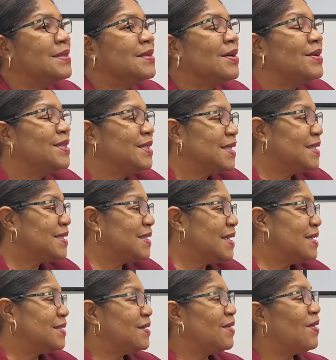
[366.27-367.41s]

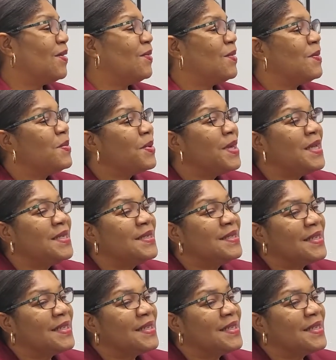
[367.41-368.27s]
consciousness or our brains,